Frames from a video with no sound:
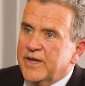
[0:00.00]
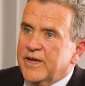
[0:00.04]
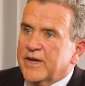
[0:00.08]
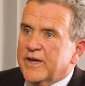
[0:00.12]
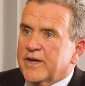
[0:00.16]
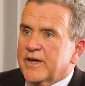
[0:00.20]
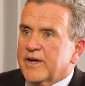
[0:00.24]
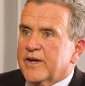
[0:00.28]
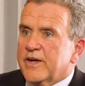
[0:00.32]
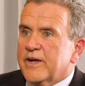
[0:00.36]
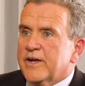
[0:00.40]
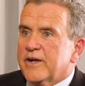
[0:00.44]

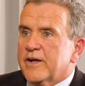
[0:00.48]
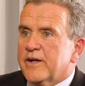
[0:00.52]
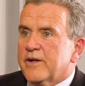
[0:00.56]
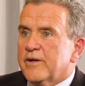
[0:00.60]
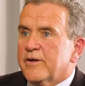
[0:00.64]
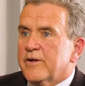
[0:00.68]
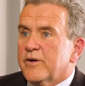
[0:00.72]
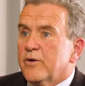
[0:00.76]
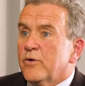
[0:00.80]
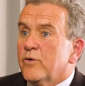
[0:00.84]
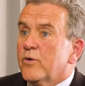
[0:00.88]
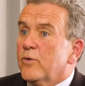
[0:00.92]

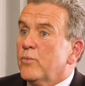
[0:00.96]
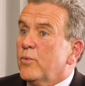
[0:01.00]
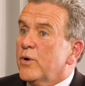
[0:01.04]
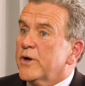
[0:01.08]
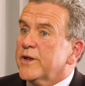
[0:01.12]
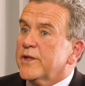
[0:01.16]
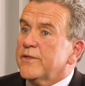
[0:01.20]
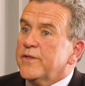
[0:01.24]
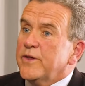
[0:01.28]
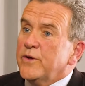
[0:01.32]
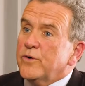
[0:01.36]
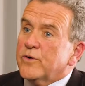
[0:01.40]
or
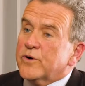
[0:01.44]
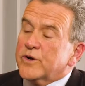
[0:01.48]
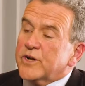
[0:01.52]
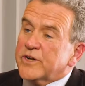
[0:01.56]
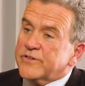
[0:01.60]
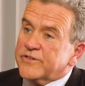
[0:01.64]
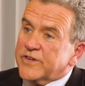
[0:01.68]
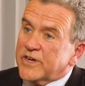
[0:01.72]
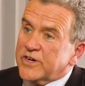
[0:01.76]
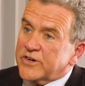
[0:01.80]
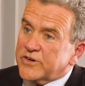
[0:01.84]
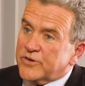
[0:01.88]
what are the
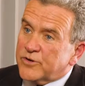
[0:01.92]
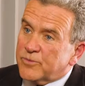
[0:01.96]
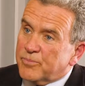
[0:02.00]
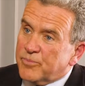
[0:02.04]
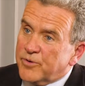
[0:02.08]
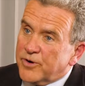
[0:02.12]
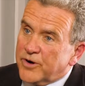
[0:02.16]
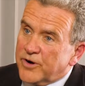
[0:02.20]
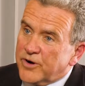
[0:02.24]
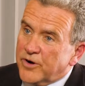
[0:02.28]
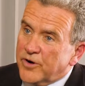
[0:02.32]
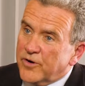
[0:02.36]
organisational
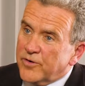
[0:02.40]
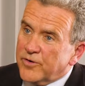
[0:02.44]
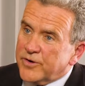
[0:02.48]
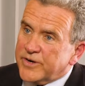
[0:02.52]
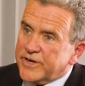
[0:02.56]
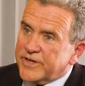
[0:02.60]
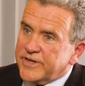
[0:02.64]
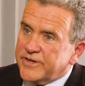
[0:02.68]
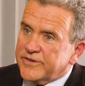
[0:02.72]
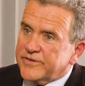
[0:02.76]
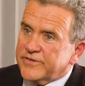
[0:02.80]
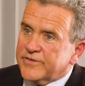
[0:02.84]

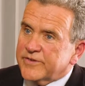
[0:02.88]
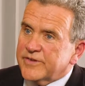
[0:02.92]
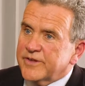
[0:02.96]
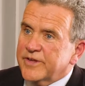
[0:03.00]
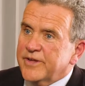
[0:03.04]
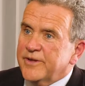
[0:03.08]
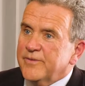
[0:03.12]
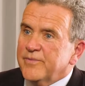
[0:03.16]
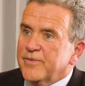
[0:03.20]
priorities?